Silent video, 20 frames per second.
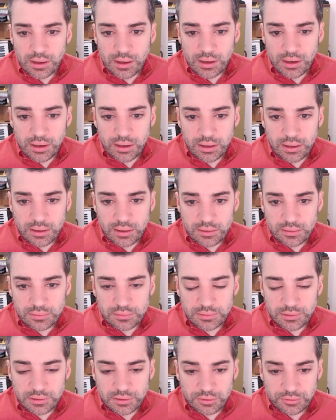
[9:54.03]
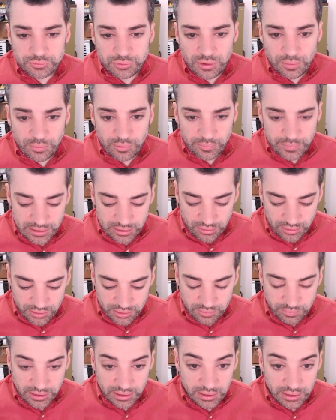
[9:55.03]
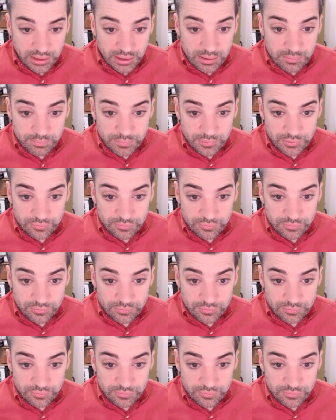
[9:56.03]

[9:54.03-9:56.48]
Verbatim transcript: A little troublemaker could be an imp,